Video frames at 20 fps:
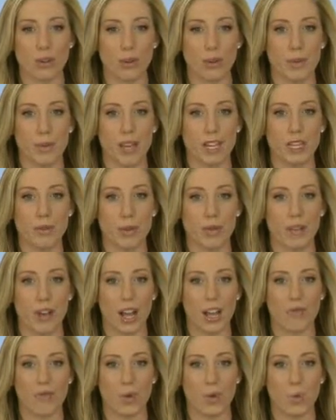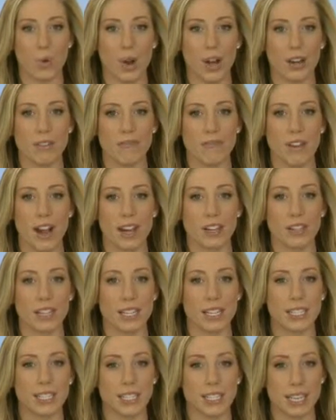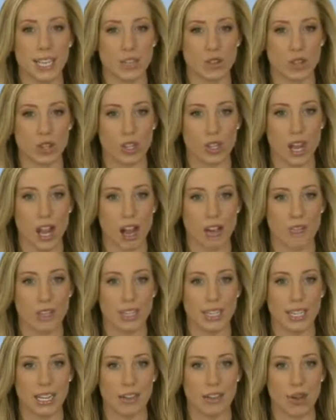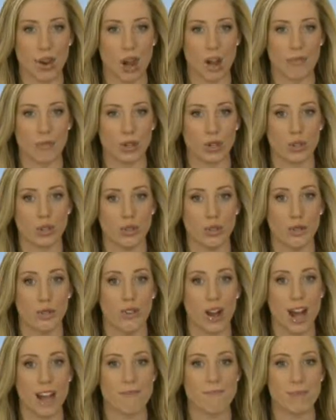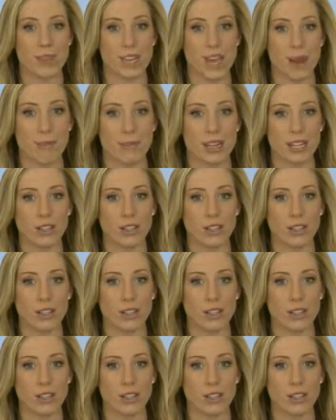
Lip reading: agreement to provide for one final extension of the tender offer through 5 p.m.